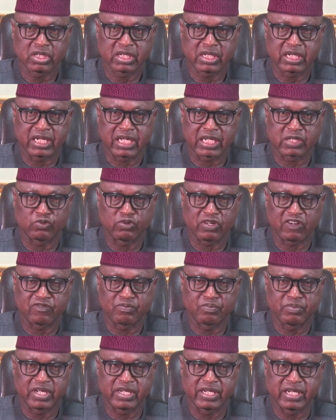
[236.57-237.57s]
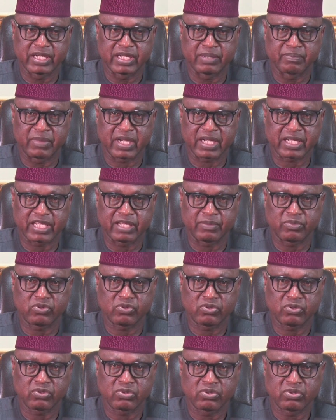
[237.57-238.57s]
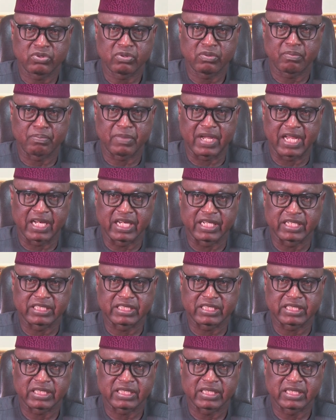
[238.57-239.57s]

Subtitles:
that we have made a remarkable mileage